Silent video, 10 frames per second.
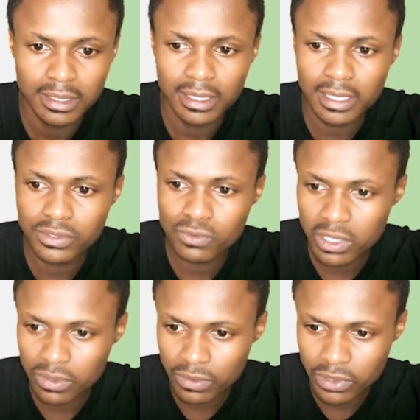let's
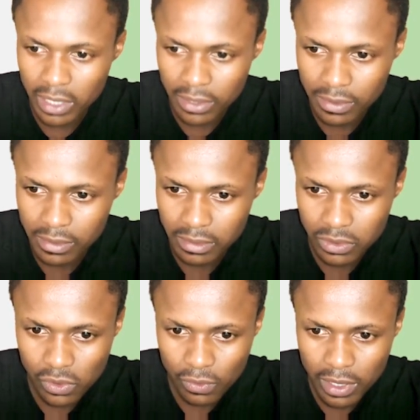tweak those shadows.
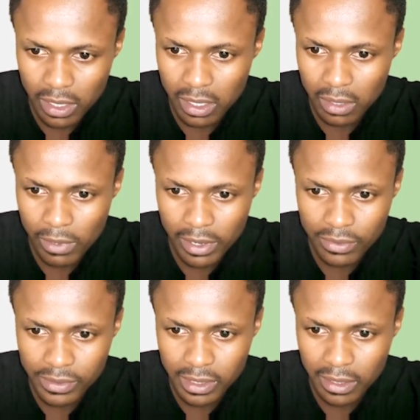So we were
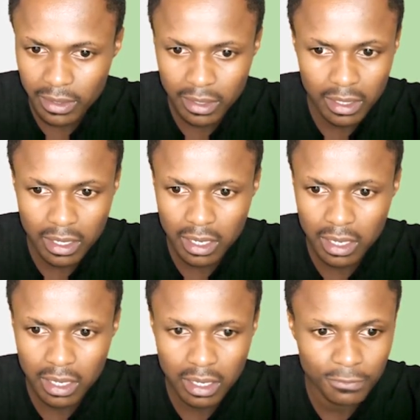using
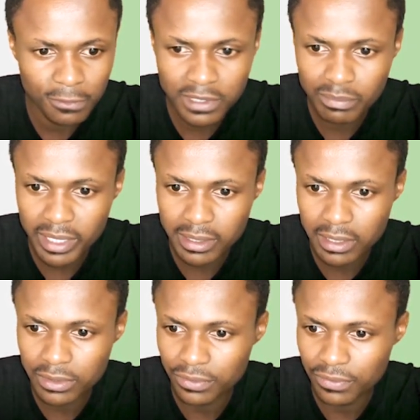
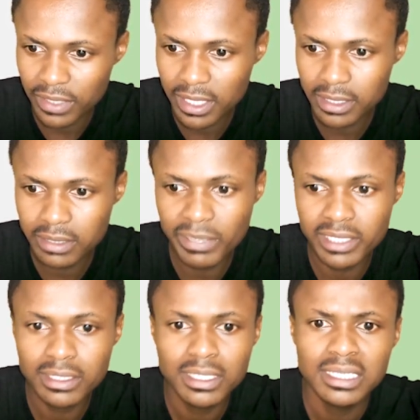50% uh, of this,
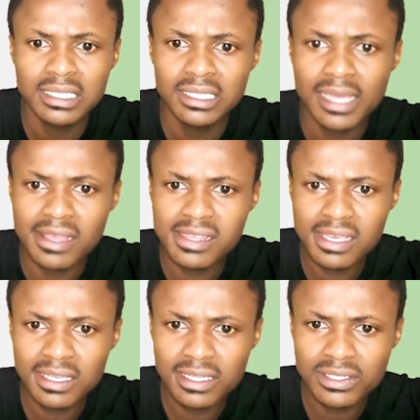but I
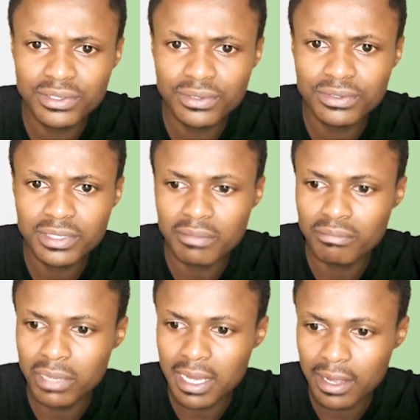think let's use a
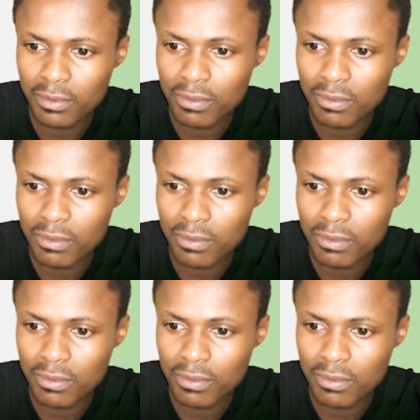black